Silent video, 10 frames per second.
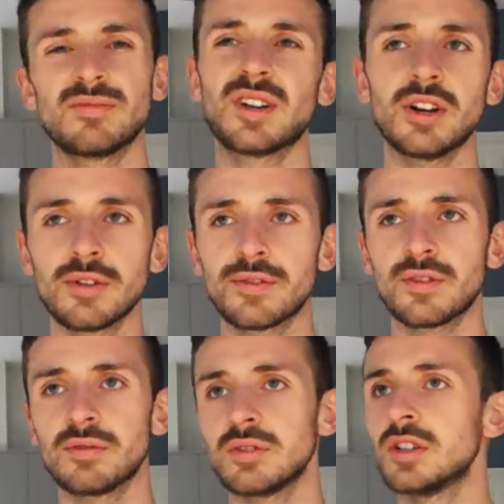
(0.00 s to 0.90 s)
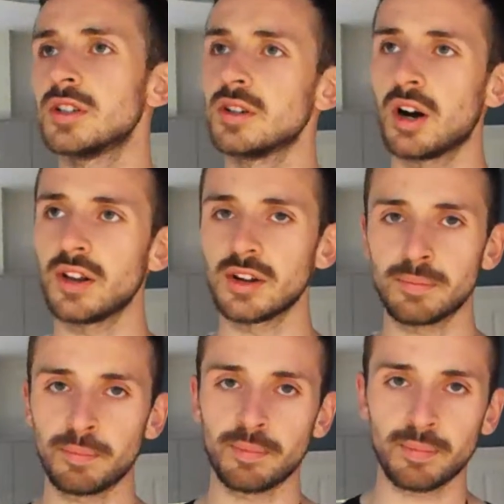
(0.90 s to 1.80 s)
kind of
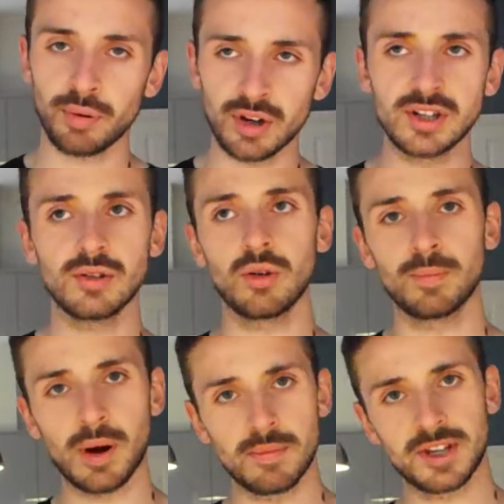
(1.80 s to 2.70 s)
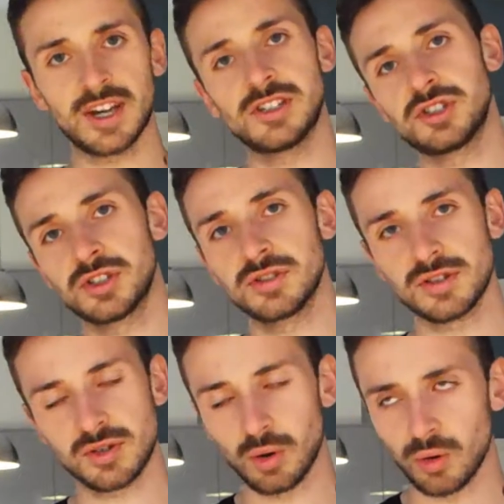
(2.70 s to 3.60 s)
either print or
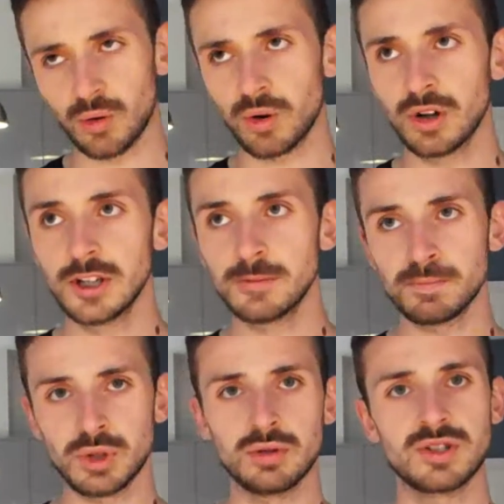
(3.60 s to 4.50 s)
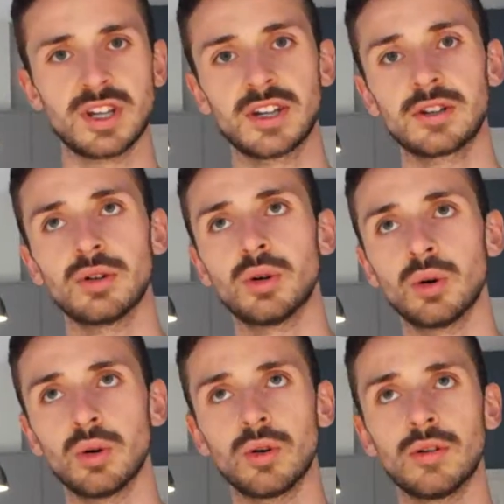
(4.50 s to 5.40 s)
publications or music
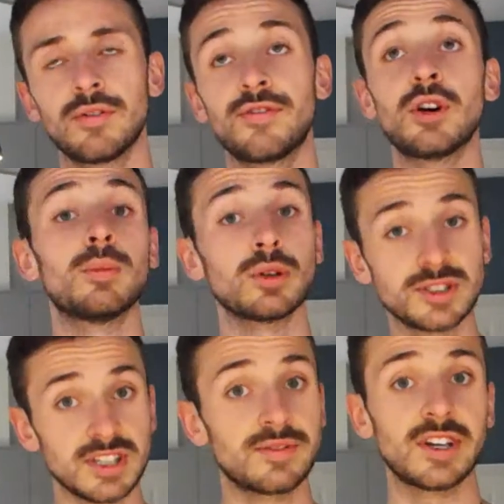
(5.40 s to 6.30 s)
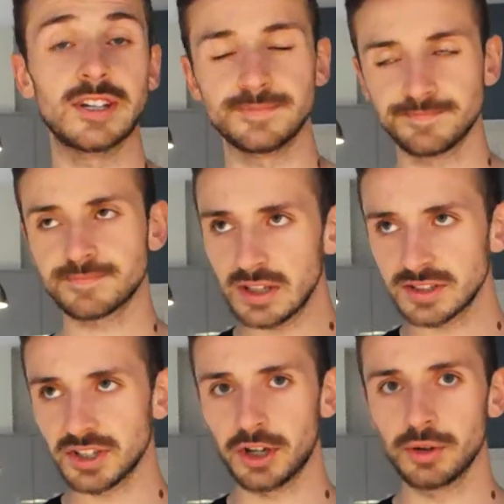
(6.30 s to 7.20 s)
or film or TV.
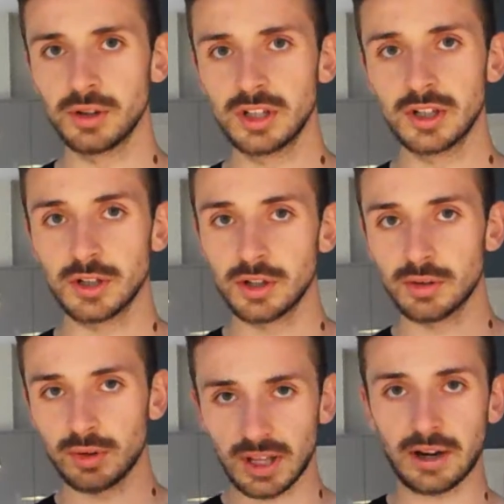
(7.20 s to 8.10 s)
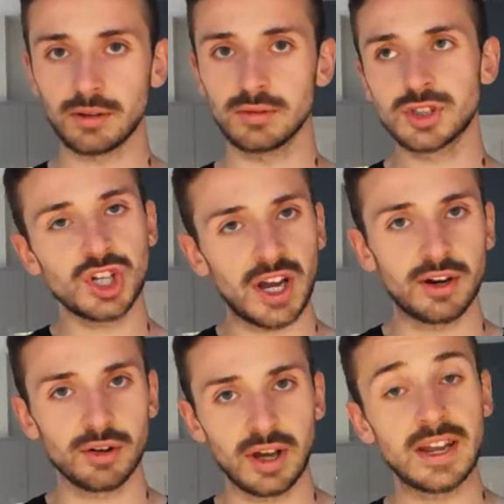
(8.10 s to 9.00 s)
So without chatting
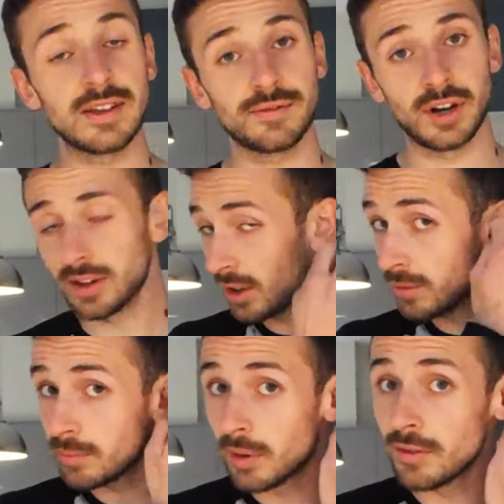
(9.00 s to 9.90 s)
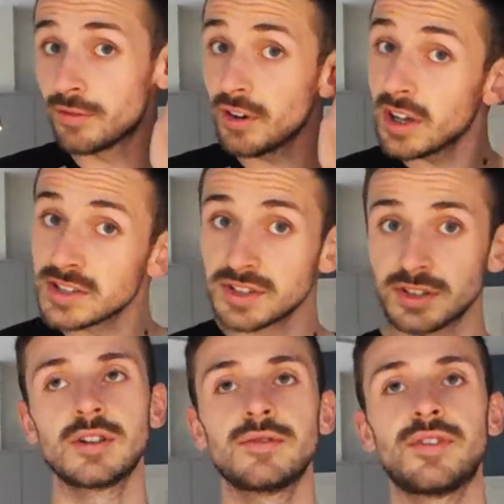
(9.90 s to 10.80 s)
on any further, my
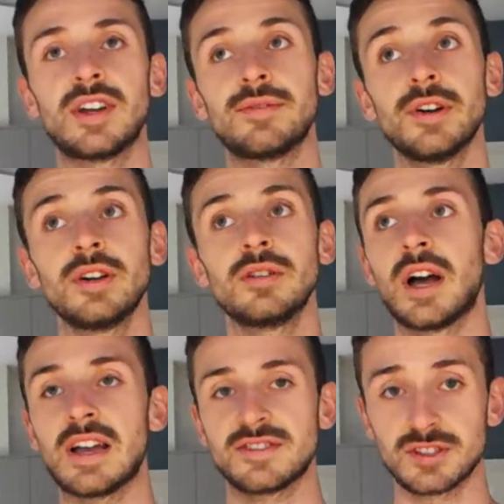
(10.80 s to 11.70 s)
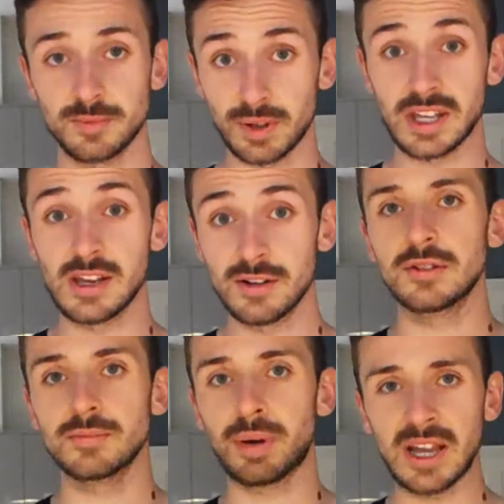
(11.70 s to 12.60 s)
first favourite has to be
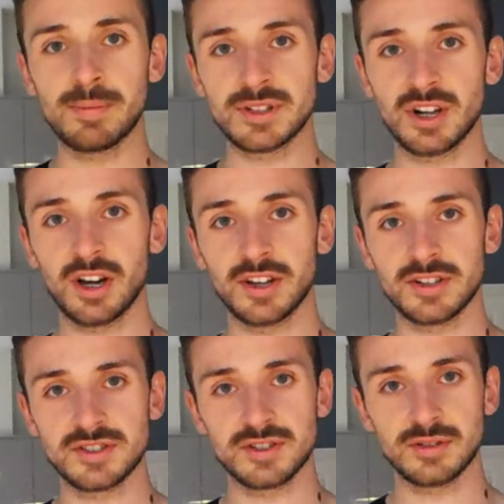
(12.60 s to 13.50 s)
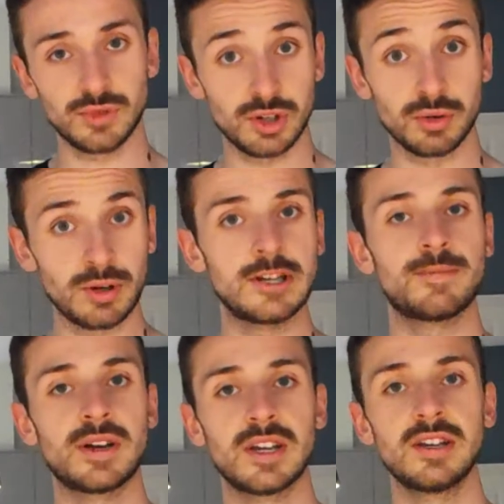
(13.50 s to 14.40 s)
Paper Tiger's new
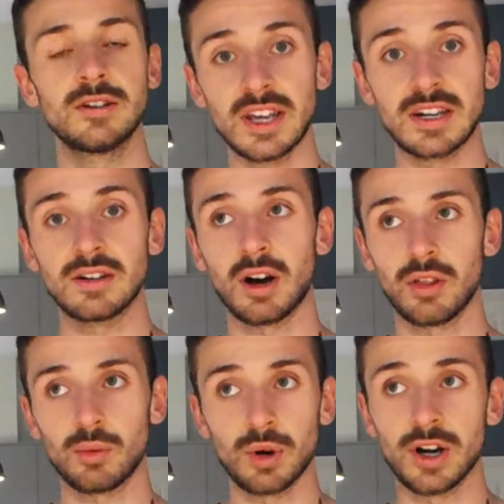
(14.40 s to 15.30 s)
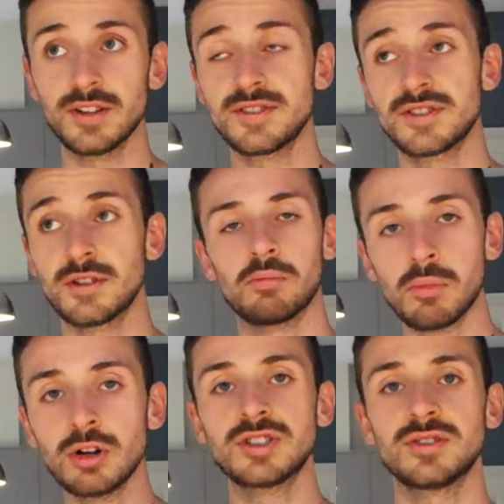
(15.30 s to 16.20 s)
EP, In Other Words.
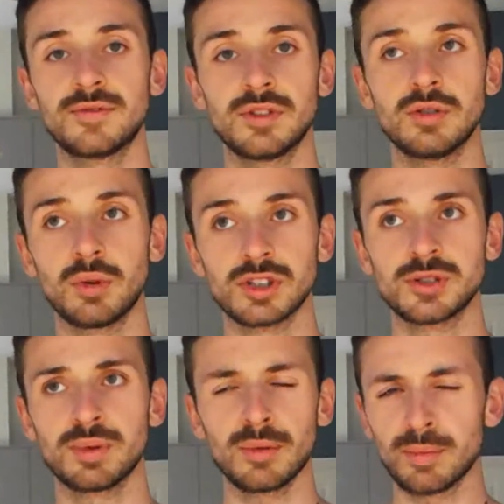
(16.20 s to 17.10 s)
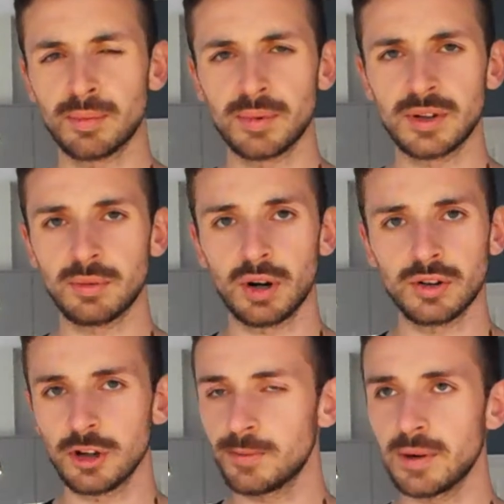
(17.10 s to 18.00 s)
Most of you watching probably won't
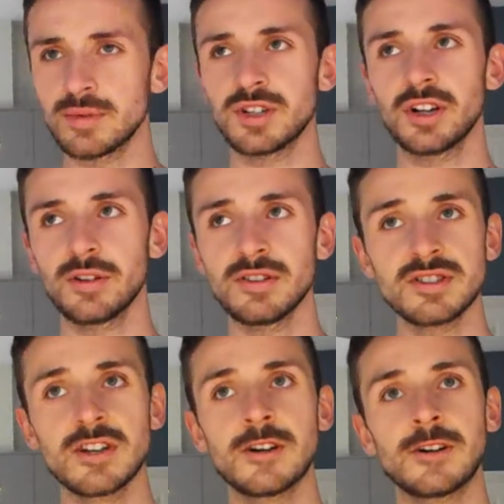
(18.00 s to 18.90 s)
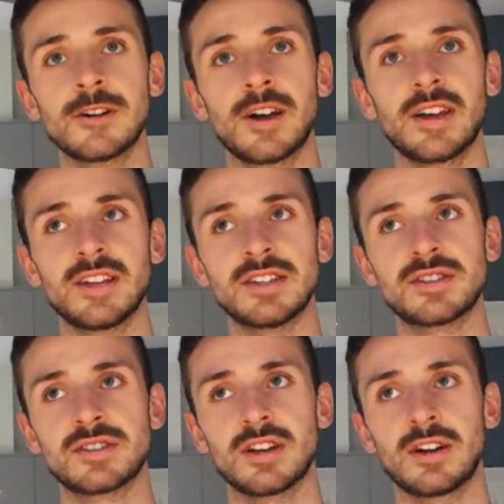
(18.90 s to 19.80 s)
know who Paper Tiger is.
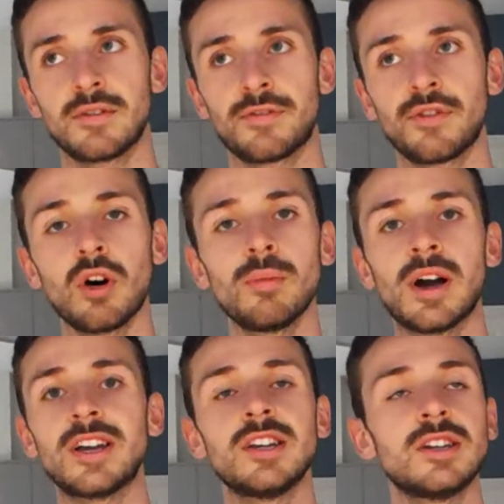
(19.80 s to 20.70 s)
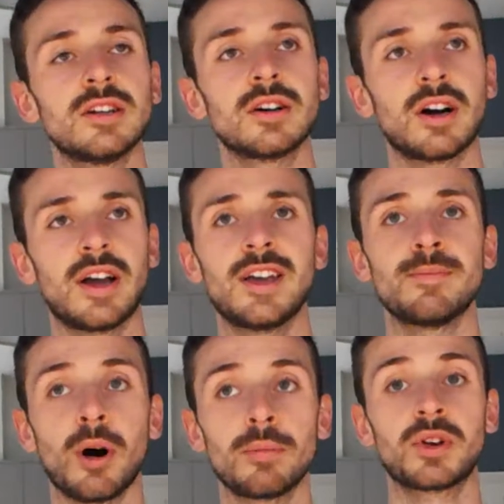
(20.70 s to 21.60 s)
He's from a
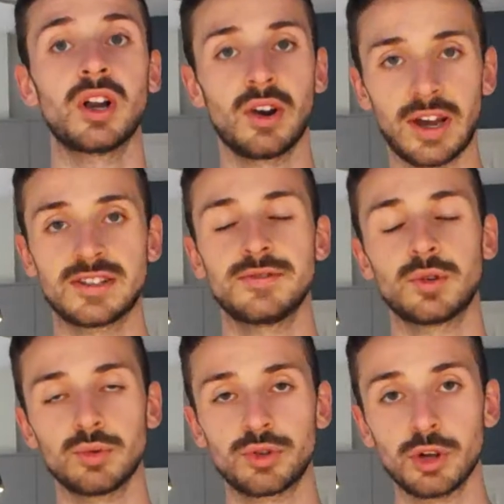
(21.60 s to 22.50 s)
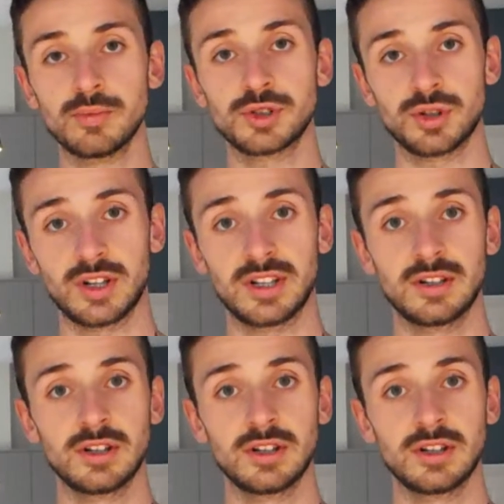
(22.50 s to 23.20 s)
hip-hop collective called Doomtree,